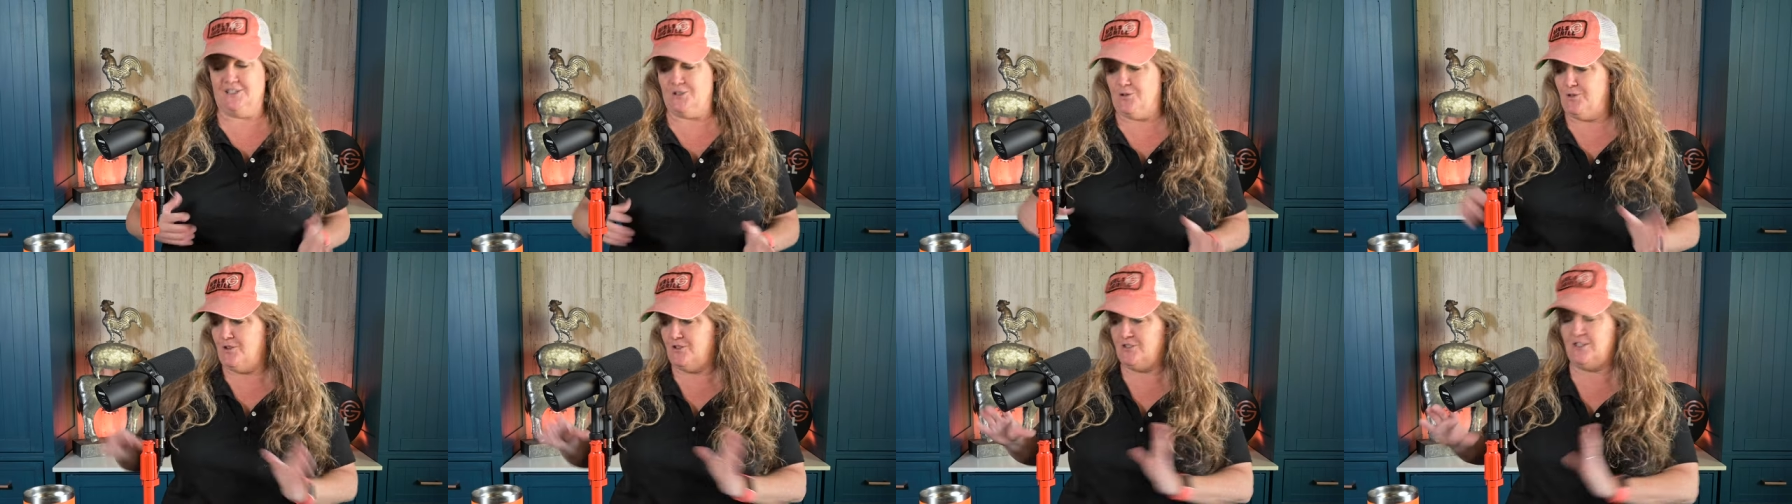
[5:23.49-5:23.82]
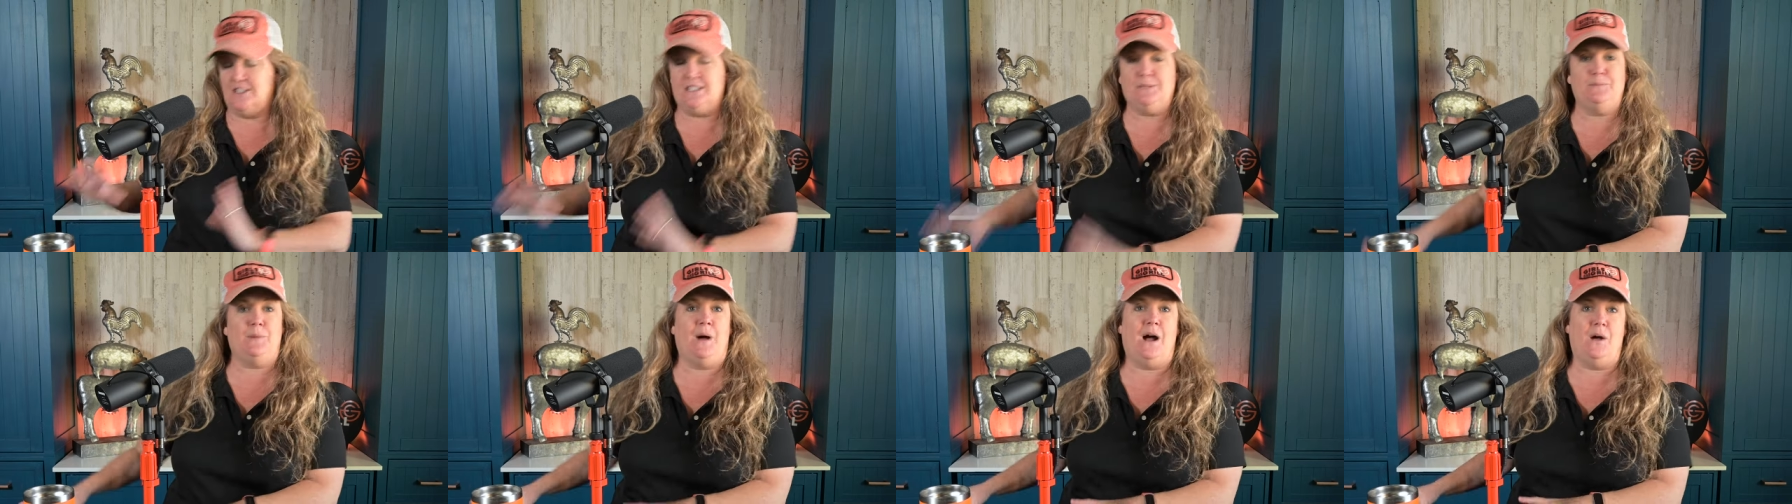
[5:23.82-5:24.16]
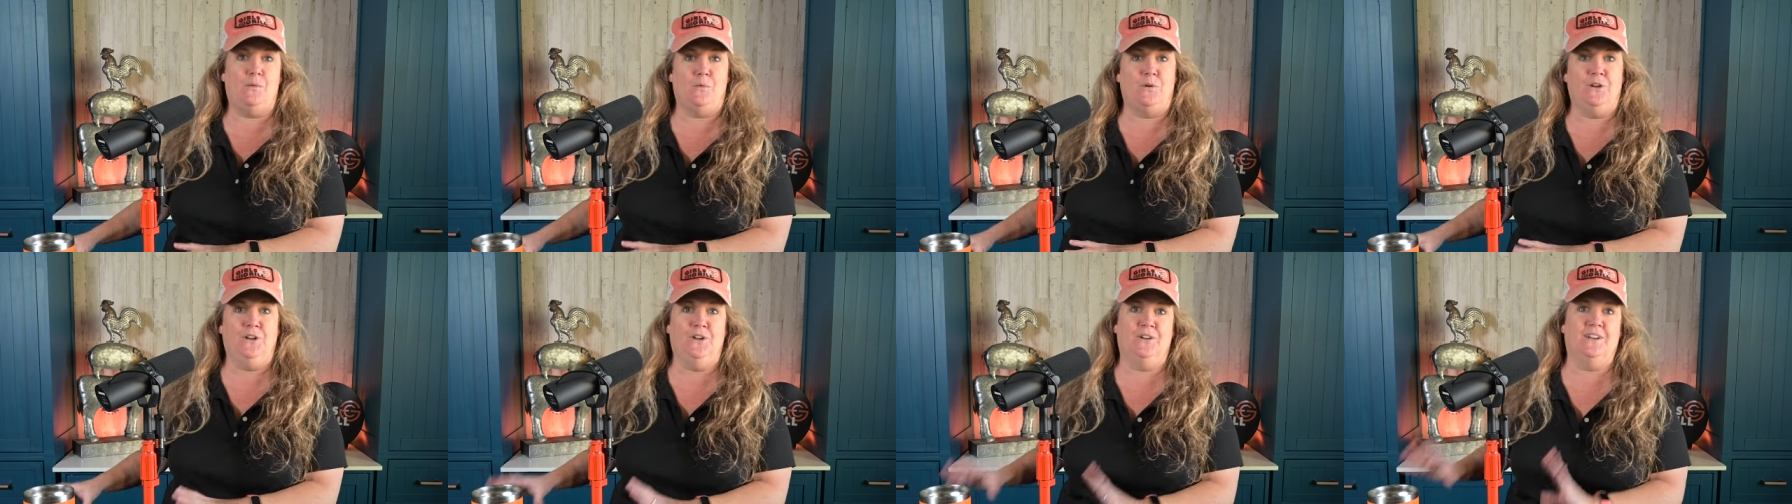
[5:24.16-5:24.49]
so there's a
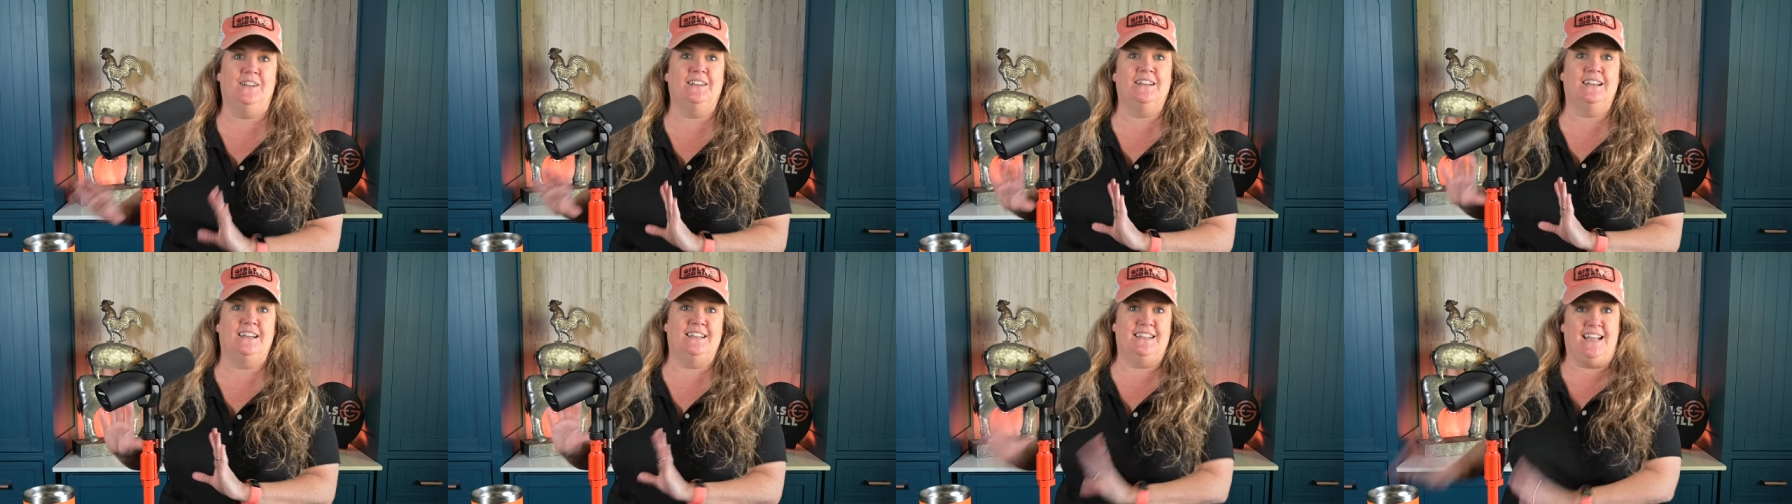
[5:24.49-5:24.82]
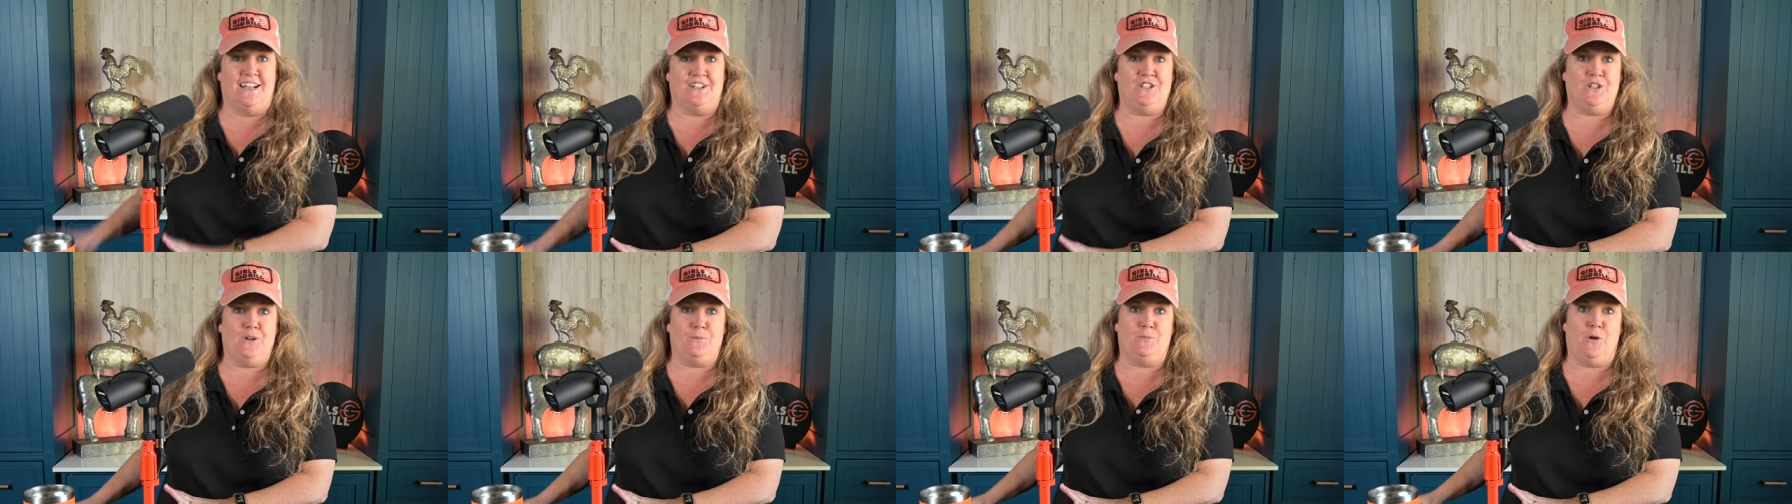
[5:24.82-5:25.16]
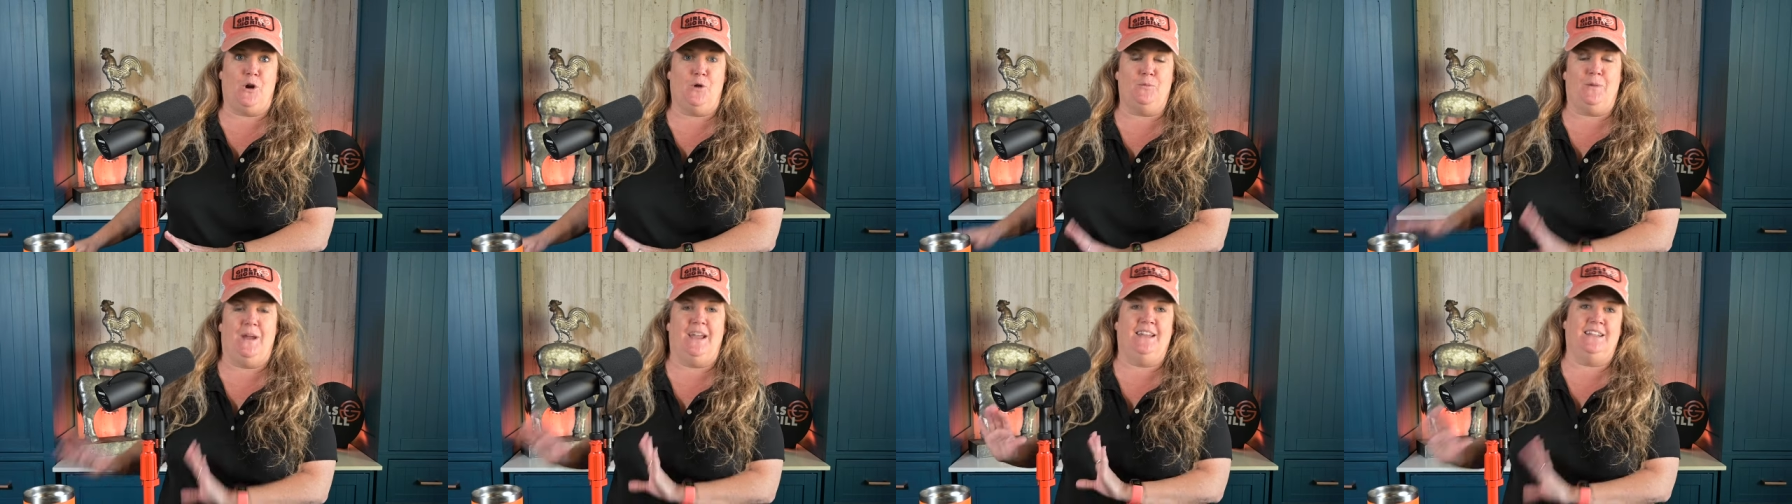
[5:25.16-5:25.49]
spot where you can connect your
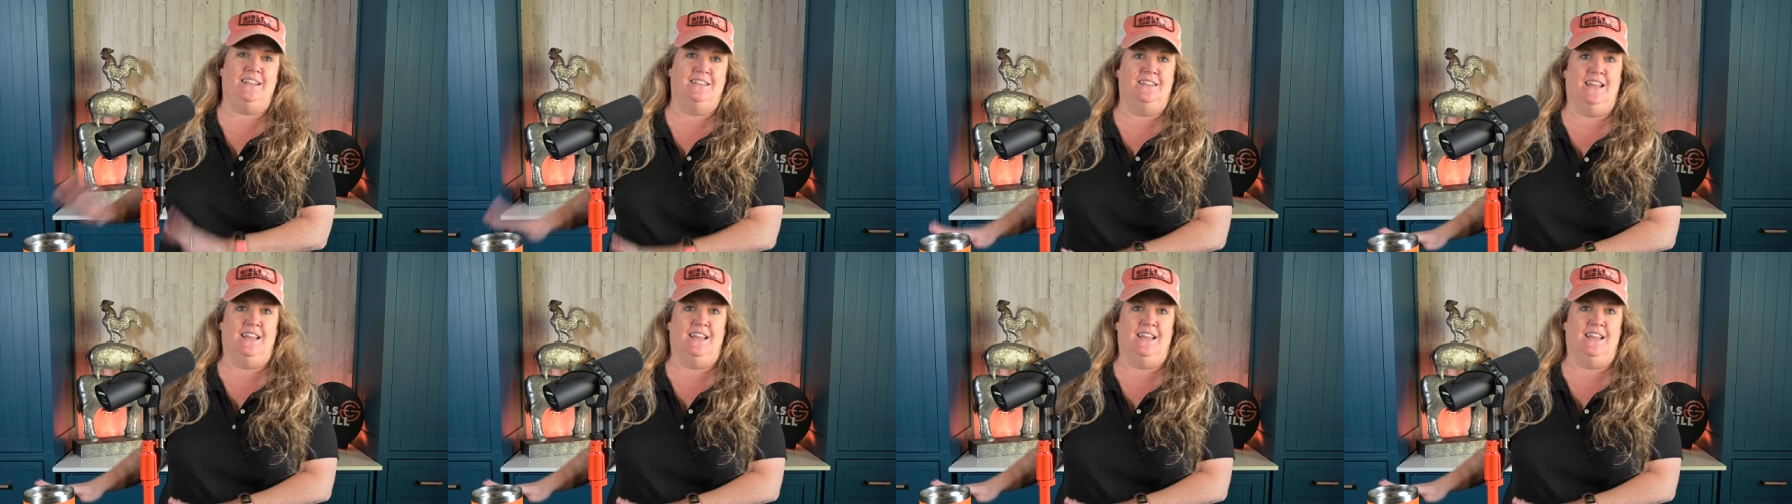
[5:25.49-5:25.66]
propane